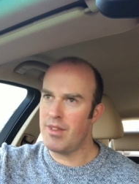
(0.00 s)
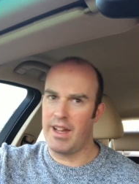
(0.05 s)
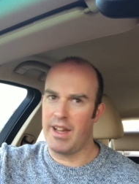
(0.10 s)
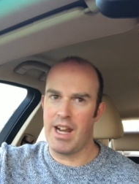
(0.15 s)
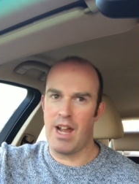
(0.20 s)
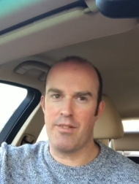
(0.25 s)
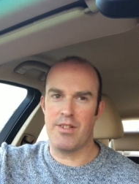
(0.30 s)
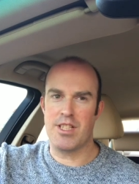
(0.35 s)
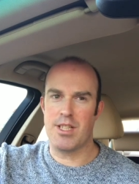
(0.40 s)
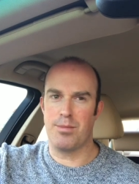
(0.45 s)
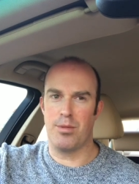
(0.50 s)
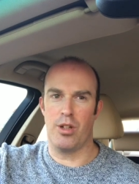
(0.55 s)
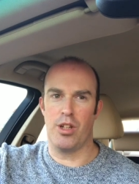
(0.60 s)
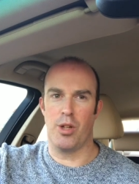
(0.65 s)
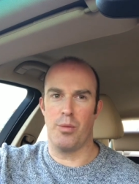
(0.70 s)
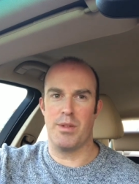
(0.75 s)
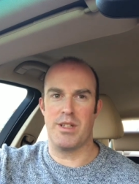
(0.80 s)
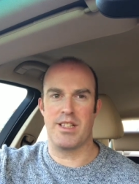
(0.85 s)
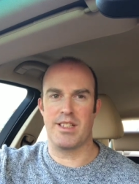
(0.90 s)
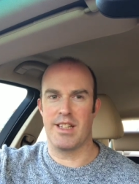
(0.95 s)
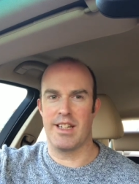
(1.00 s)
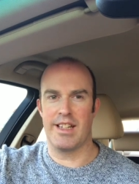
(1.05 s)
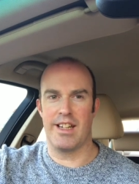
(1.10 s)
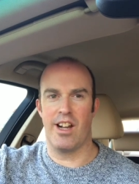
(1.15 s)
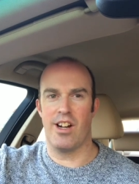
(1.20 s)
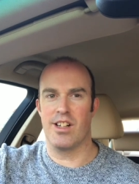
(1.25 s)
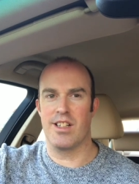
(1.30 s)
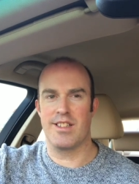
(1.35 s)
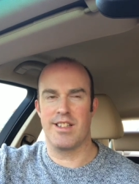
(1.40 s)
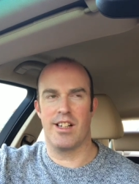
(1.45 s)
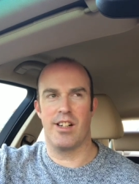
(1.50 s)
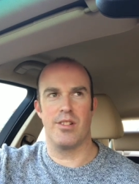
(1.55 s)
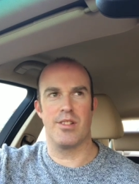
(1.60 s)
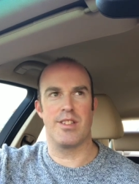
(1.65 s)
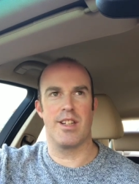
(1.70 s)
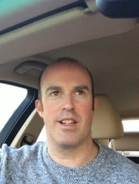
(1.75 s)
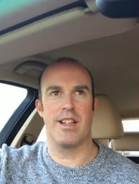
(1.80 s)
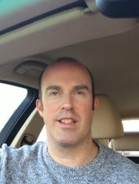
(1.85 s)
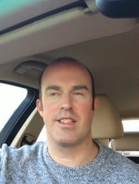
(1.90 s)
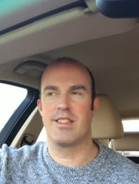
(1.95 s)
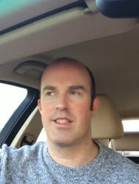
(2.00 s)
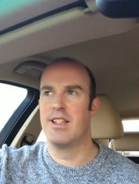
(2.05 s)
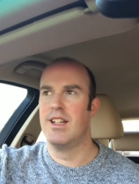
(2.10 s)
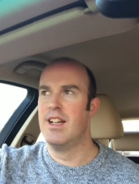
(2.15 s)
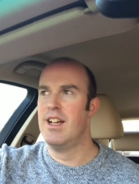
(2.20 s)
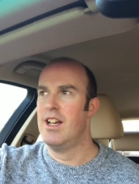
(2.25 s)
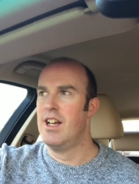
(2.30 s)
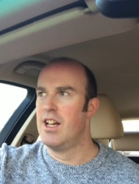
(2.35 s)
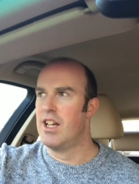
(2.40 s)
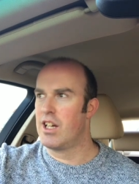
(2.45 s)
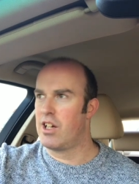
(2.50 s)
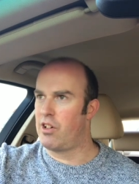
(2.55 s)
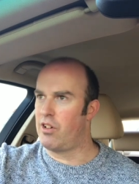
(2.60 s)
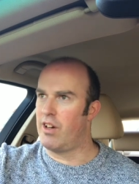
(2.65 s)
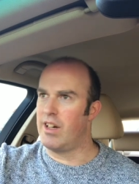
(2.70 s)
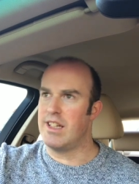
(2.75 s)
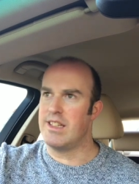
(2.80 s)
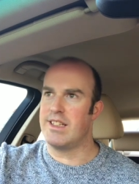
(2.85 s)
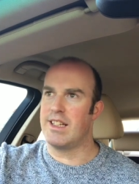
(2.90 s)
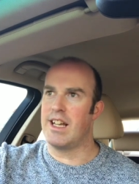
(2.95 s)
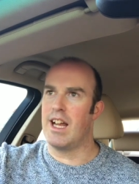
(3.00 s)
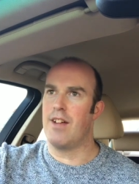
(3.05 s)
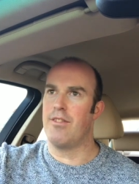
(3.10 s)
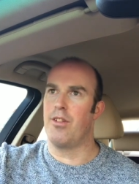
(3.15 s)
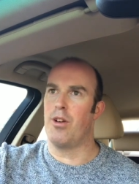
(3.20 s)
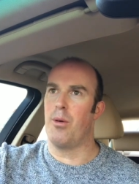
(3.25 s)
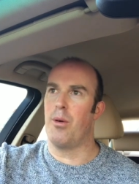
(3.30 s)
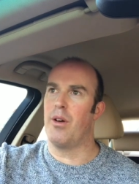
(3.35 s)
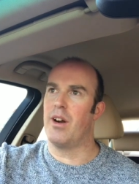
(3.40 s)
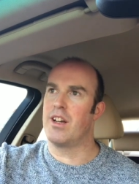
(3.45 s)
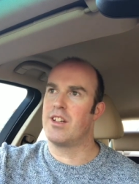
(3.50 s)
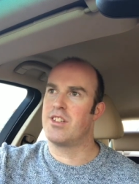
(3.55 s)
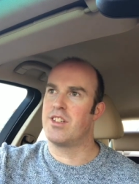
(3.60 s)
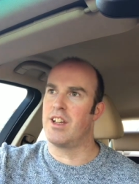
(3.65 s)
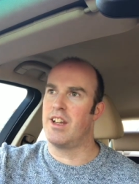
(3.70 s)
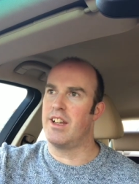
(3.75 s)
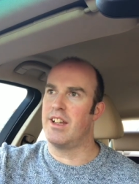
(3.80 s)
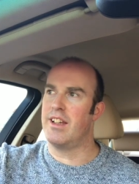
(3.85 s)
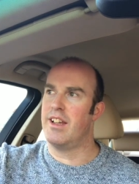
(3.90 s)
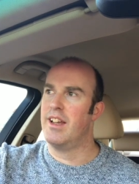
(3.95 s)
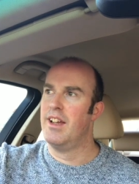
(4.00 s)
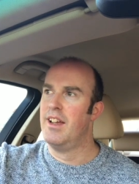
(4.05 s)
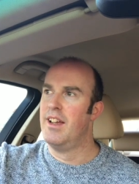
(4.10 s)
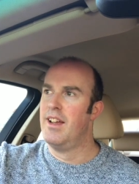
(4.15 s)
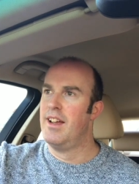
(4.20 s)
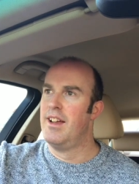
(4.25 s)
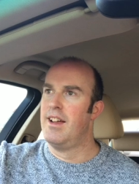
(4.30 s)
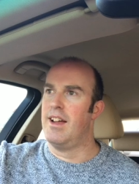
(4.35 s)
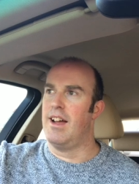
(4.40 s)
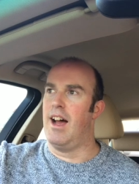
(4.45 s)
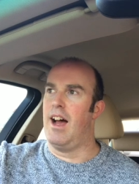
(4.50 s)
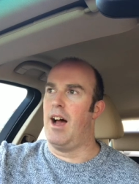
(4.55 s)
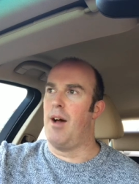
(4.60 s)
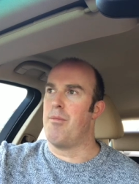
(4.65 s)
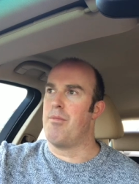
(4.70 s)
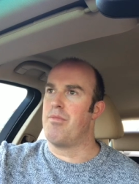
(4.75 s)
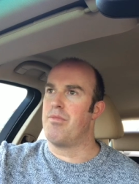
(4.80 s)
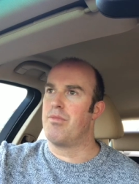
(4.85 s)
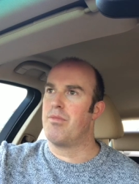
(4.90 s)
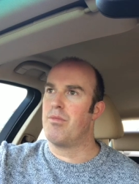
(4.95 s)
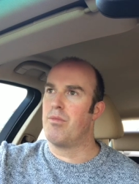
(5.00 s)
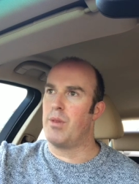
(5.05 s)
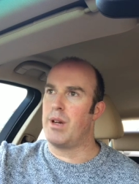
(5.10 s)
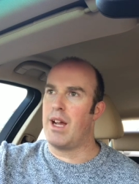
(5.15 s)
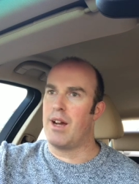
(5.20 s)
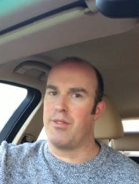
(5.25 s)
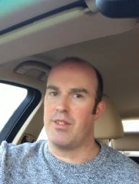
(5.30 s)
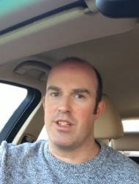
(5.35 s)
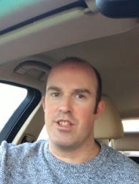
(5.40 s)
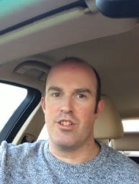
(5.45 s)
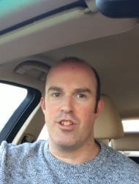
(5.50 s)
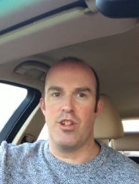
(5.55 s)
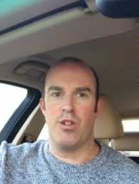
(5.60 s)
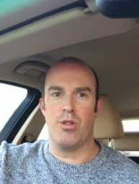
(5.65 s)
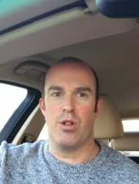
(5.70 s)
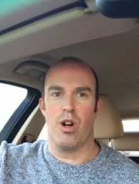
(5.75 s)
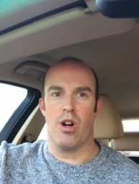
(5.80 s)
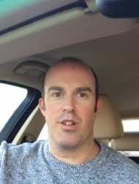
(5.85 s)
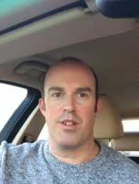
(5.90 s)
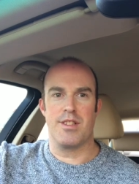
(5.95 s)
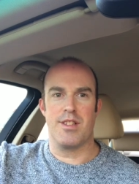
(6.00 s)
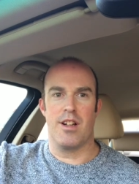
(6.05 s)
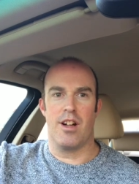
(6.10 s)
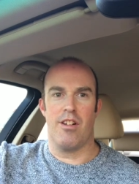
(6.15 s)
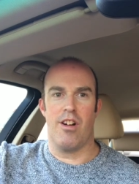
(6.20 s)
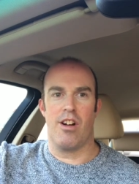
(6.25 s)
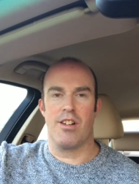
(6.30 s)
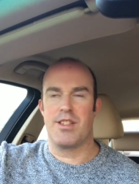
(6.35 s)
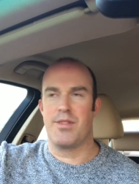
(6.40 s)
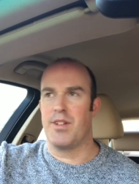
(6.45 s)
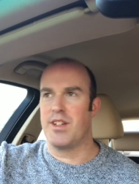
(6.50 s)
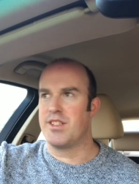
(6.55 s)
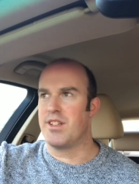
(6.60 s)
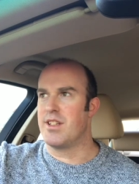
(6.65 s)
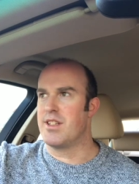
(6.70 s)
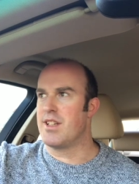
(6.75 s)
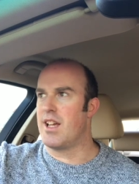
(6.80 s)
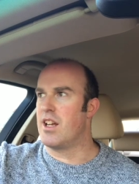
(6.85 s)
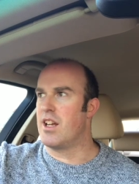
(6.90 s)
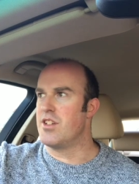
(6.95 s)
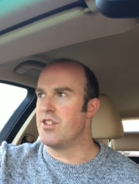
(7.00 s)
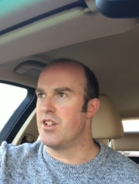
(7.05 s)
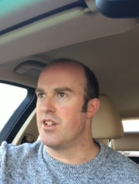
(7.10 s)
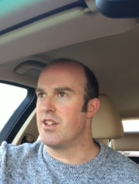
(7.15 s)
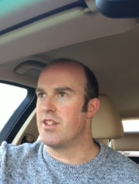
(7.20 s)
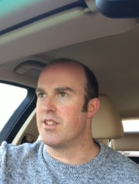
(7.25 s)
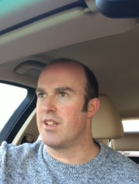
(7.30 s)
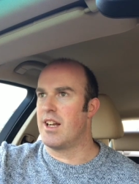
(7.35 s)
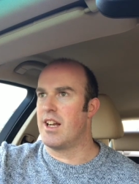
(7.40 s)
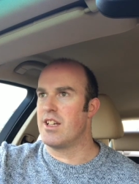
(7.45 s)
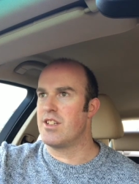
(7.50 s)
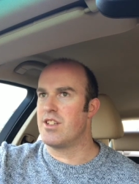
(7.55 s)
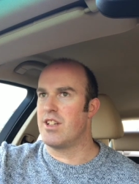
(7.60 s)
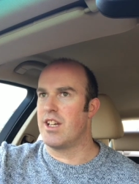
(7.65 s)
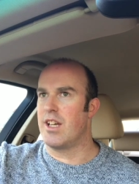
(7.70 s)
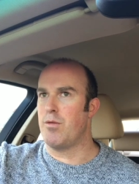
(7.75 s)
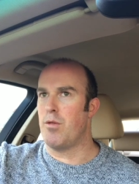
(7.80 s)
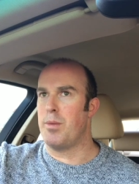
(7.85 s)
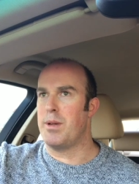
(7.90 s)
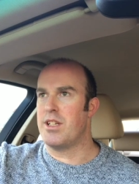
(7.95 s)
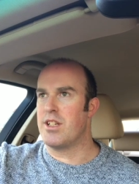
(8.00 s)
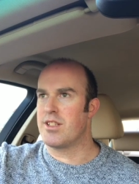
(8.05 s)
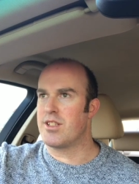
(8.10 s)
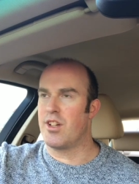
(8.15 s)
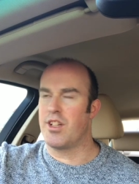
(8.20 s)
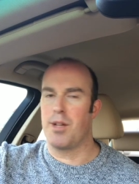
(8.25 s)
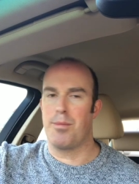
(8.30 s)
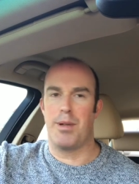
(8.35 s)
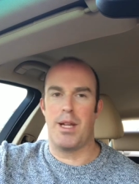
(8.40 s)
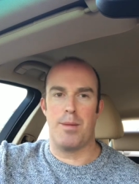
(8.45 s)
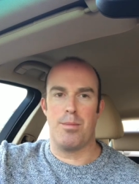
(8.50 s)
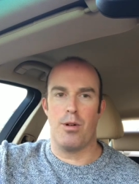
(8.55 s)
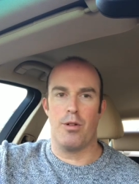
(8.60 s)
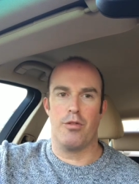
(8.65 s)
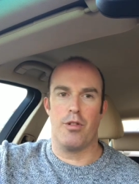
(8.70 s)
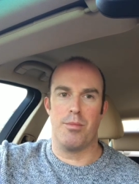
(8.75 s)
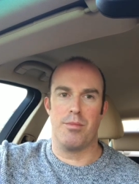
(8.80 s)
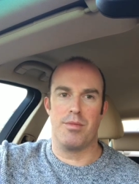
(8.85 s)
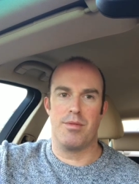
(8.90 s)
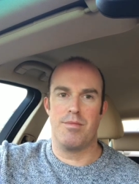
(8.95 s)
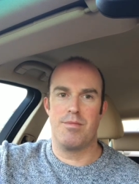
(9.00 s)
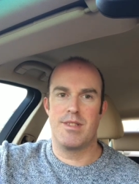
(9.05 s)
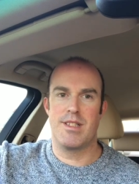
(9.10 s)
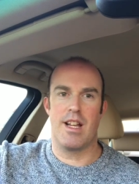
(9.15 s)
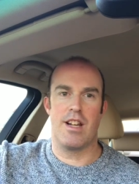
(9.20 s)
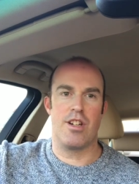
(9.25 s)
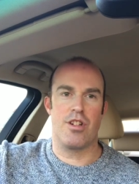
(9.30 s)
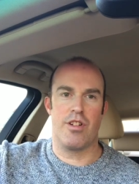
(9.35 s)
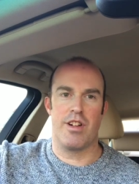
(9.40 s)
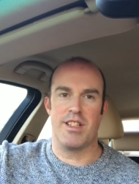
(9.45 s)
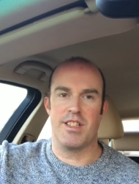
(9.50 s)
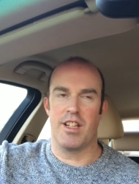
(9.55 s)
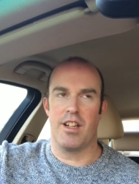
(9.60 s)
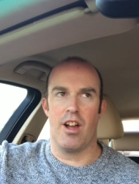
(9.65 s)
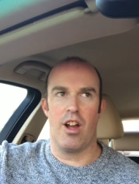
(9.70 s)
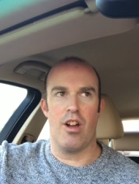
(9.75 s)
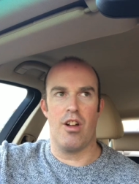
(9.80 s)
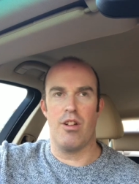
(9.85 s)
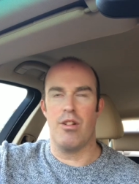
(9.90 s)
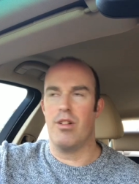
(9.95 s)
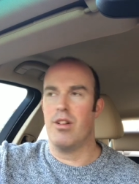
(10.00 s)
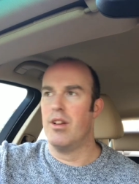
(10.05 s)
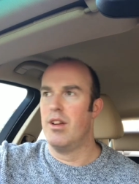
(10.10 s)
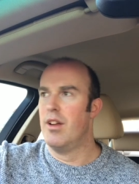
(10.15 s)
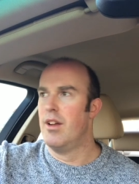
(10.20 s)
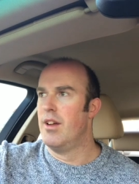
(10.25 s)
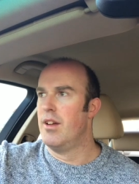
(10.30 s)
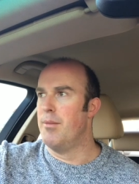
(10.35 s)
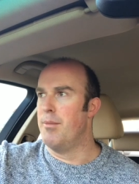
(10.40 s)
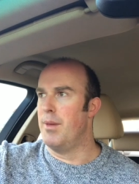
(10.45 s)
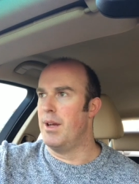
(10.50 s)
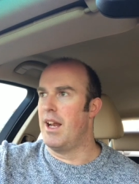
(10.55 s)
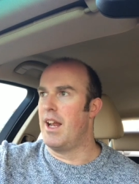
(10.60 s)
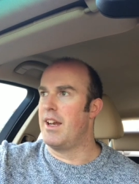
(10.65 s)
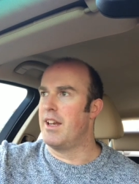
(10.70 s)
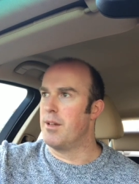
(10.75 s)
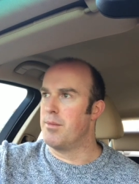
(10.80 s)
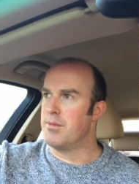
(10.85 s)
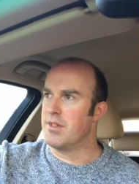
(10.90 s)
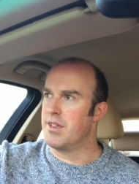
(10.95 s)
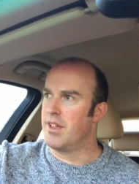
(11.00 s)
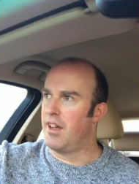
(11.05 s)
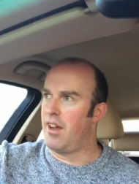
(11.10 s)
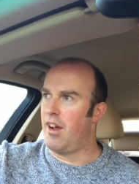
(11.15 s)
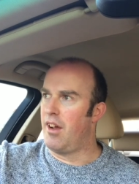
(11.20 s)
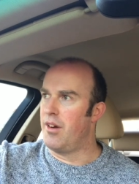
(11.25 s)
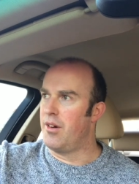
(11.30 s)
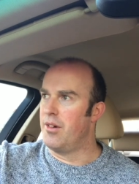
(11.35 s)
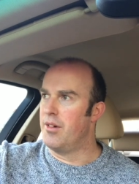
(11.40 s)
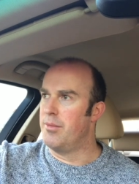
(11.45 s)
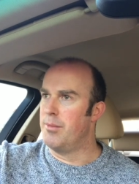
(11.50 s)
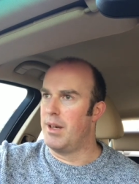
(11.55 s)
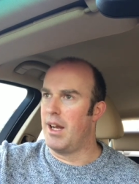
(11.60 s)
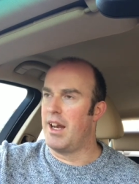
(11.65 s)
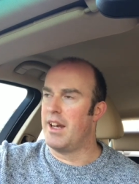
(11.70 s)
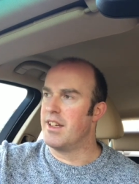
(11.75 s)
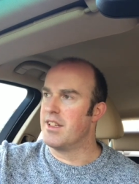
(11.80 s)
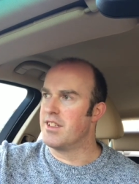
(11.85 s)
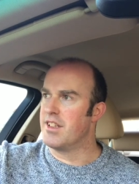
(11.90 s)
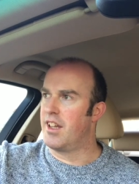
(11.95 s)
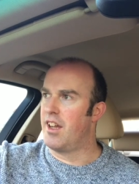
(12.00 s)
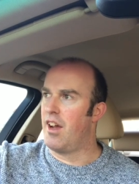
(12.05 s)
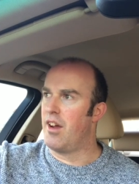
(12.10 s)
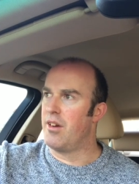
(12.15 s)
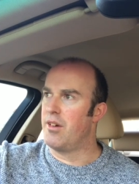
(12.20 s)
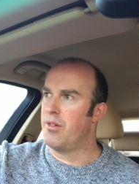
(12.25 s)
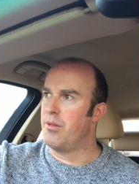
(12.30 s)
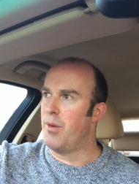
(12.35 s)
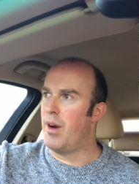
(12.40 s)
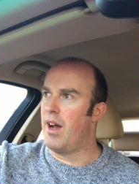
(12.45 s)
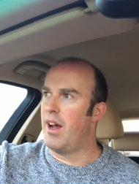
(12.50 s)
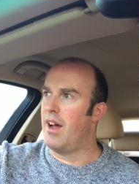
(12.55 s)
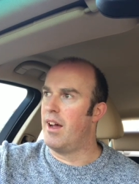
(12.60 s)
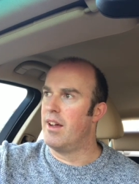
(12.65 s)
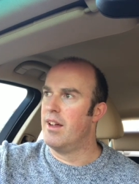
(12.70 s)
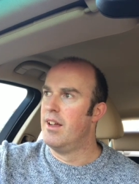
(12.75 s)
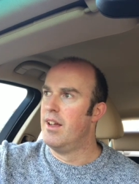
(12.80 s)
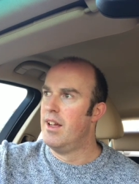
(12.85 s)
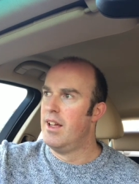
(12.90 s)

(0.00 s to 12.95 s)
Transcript: inevitable that we're just going to get ourselves to this crazy level where actually we have these new gods that are artificial intelligence, and actually we'll be just like the people from centuries ago, millennia ago, where